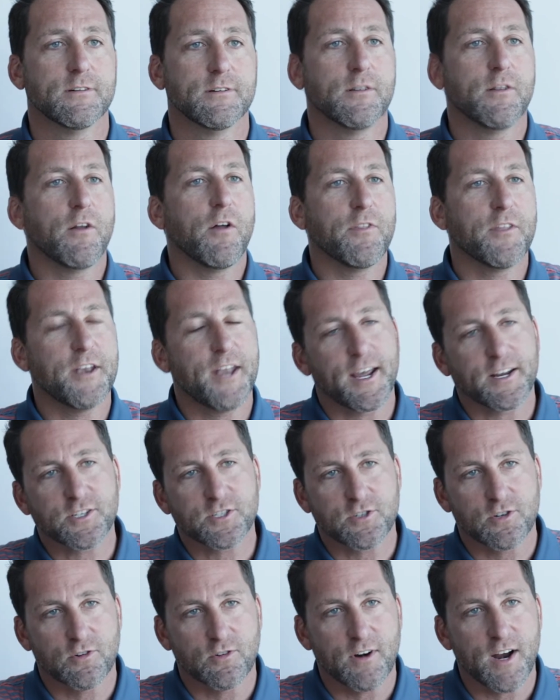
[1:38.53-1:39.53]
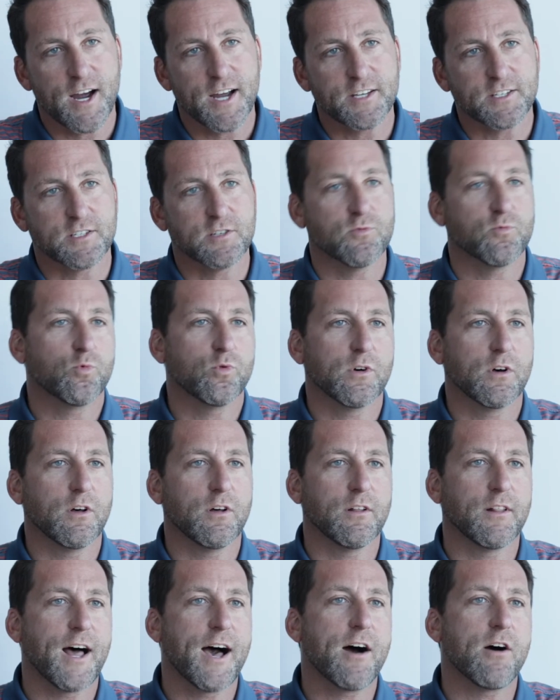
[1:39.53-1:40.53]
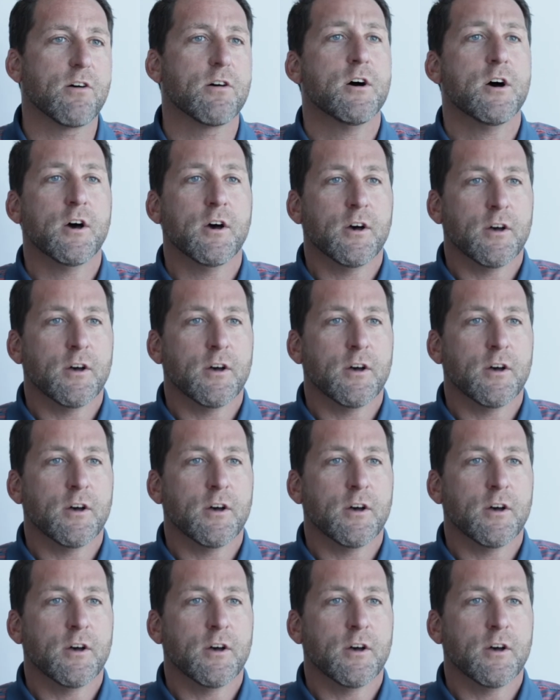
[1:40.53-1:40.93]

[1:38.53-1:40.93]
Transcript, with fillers: On the next horizon, will allow